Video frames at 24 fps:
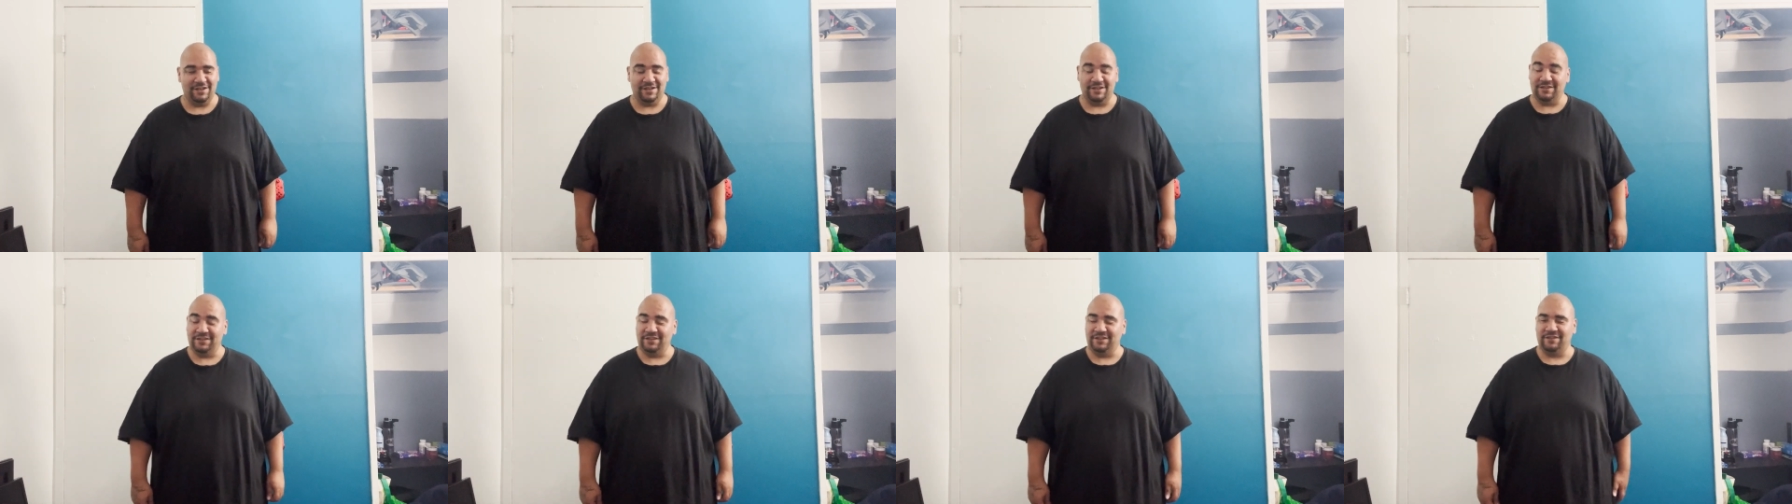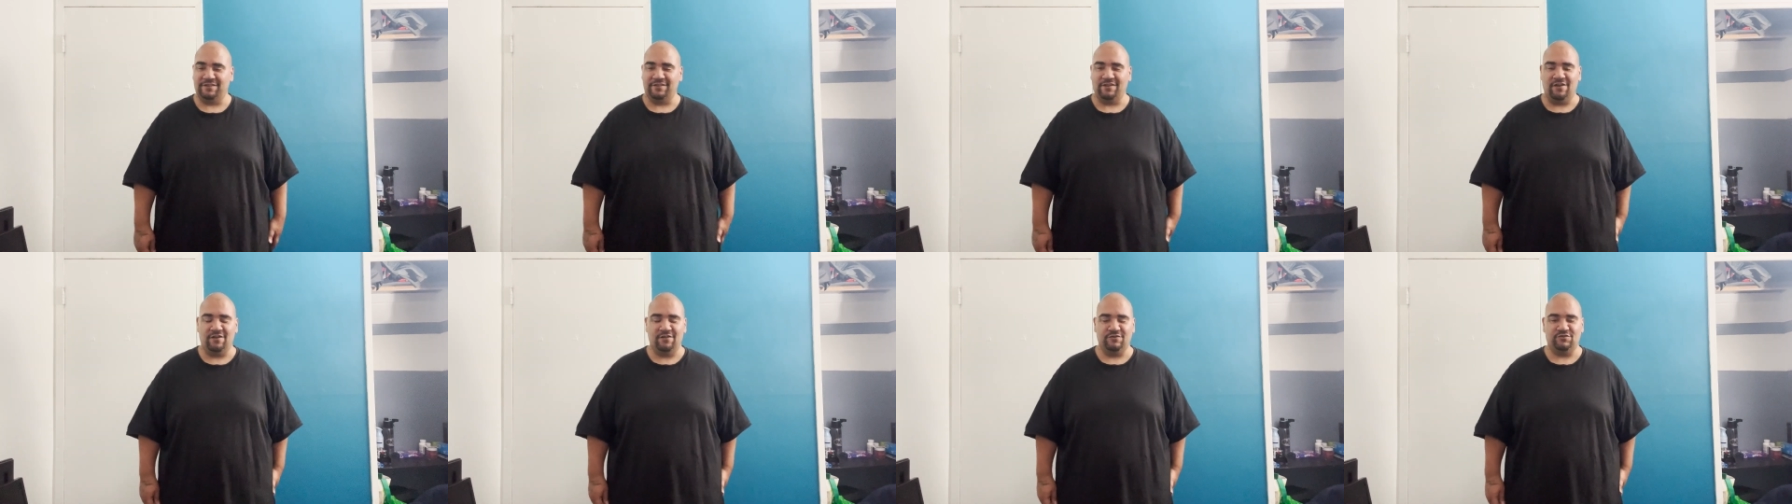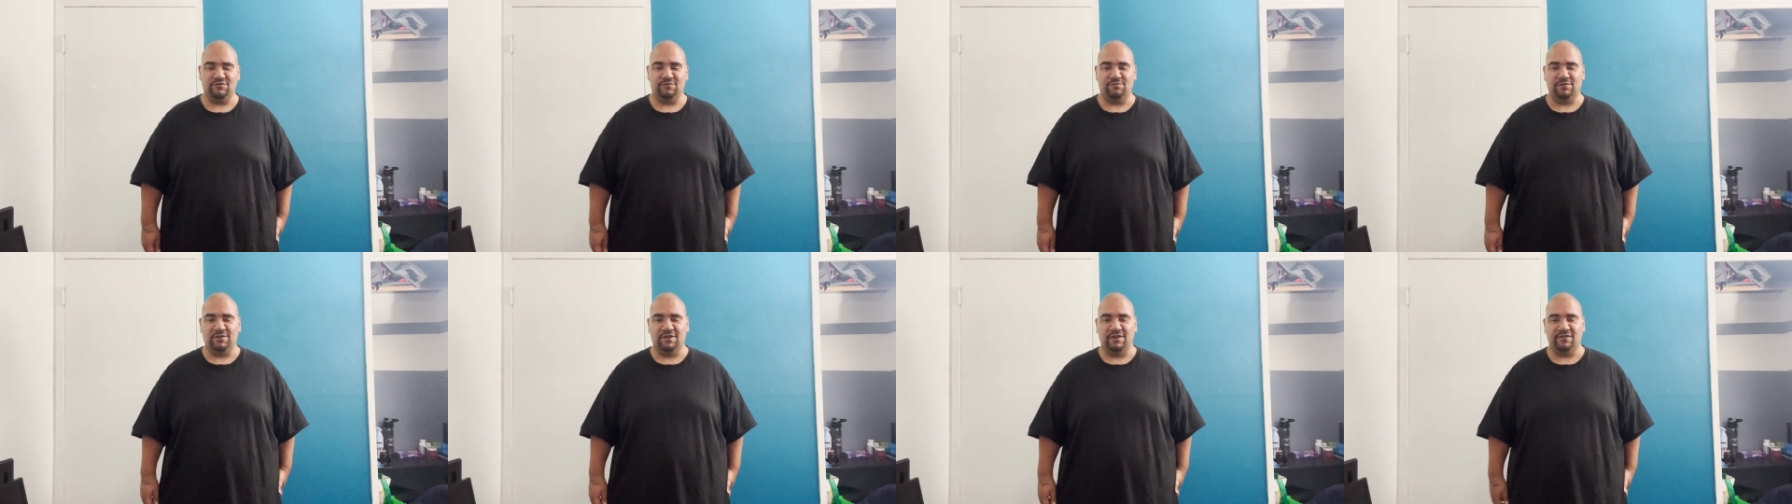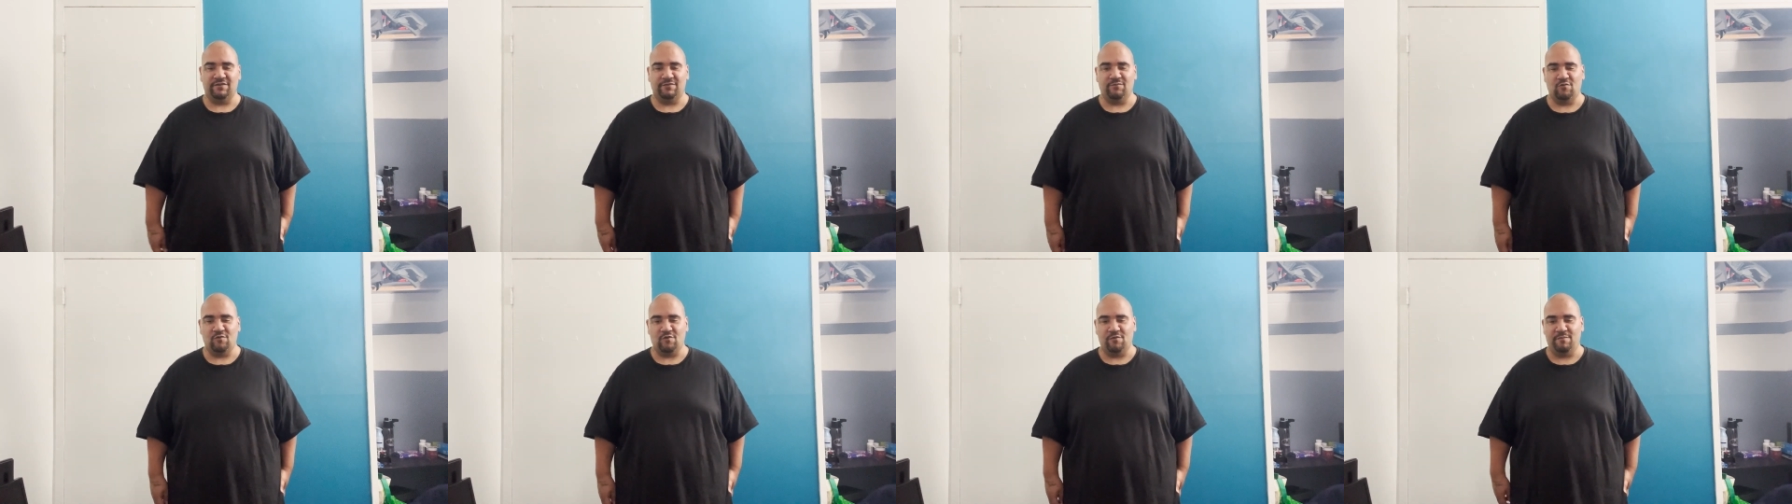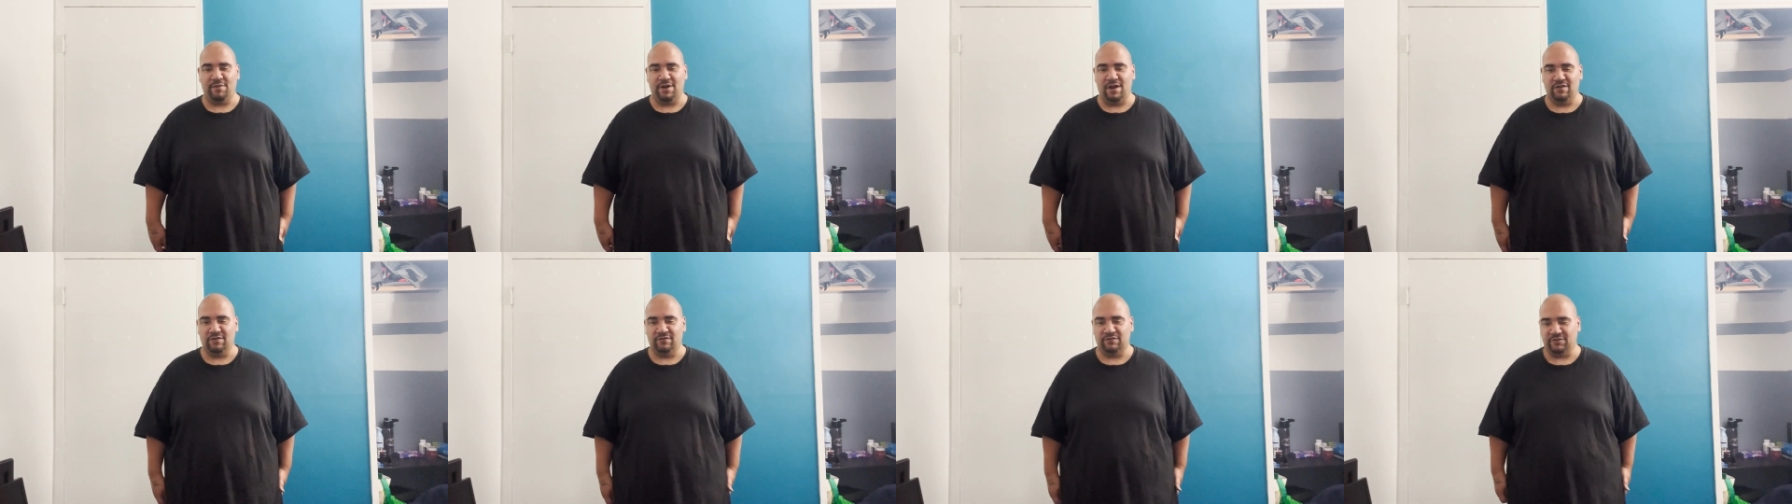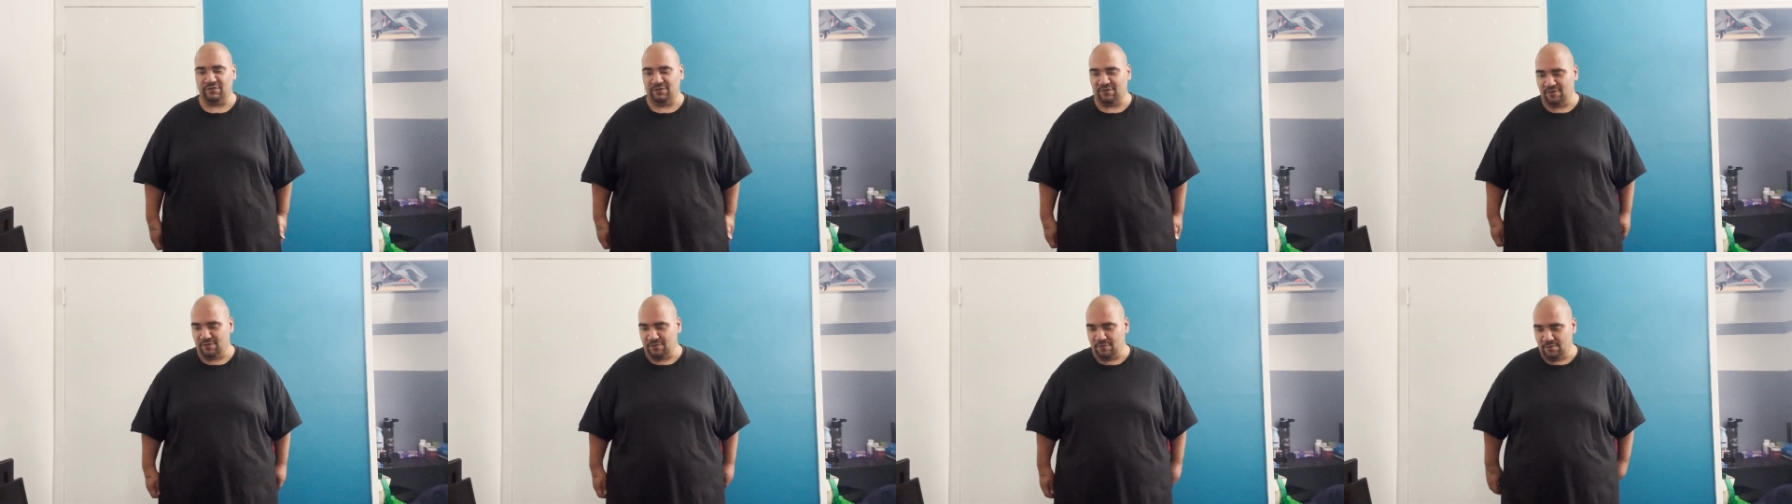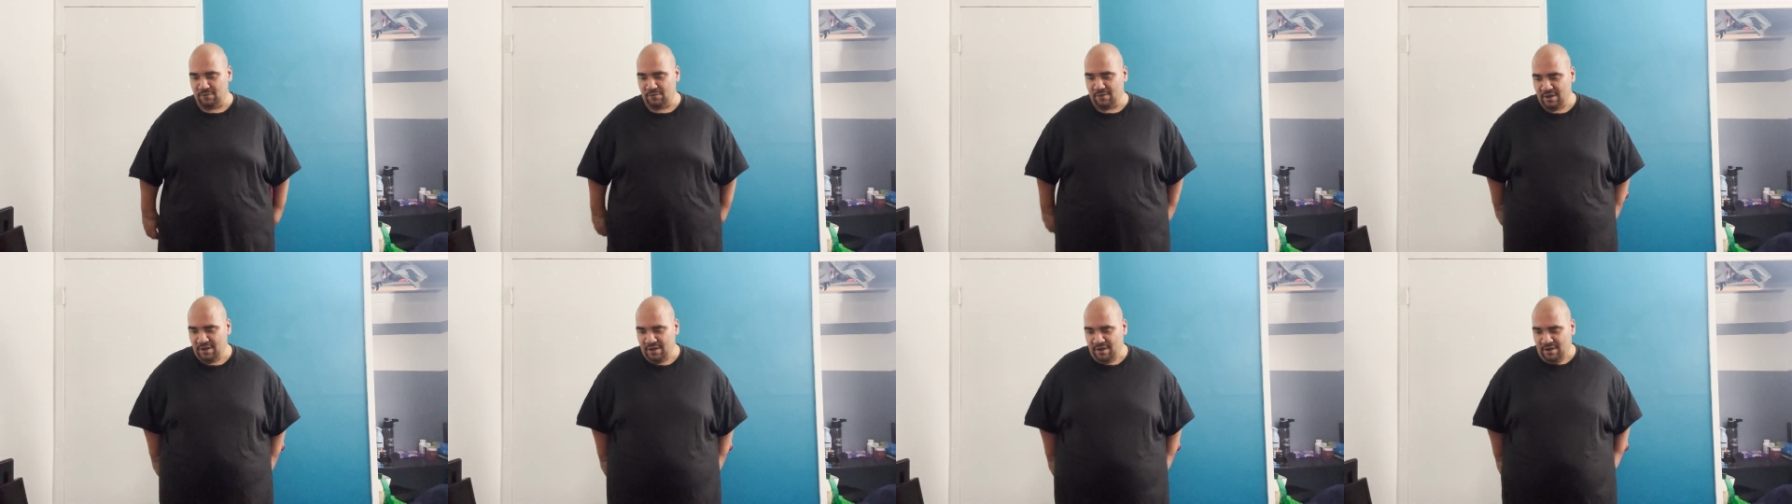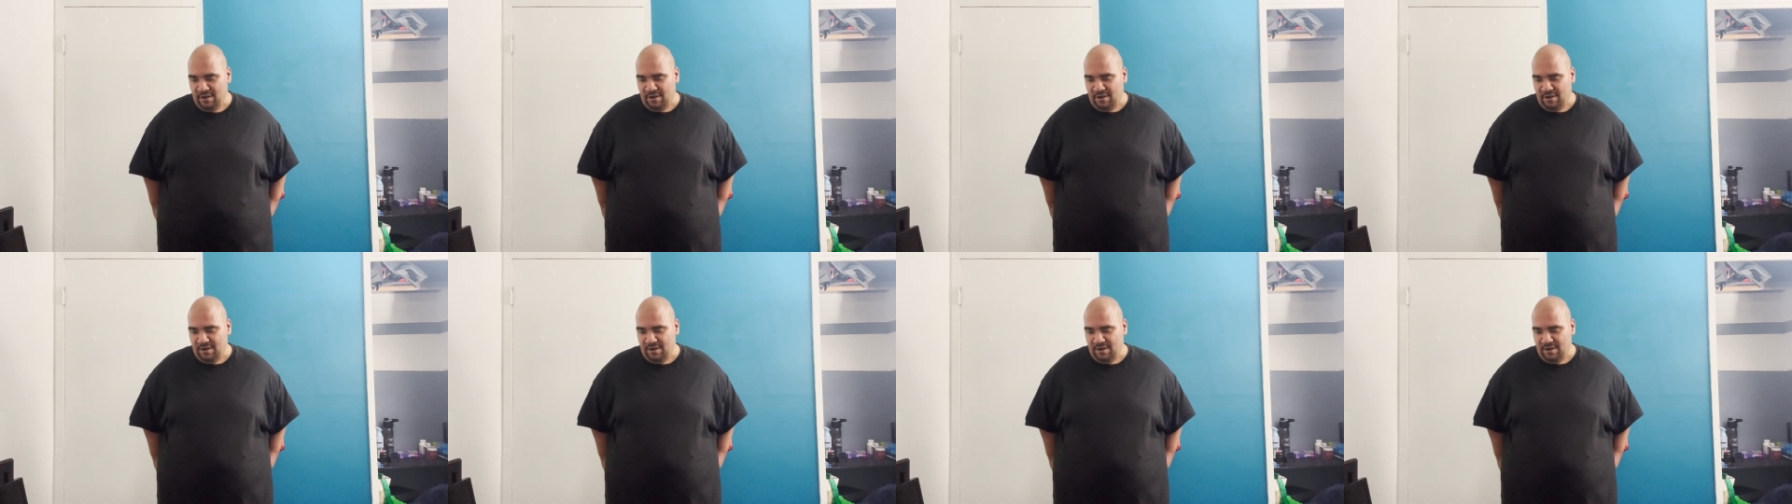at least 100 plus more pounds to go.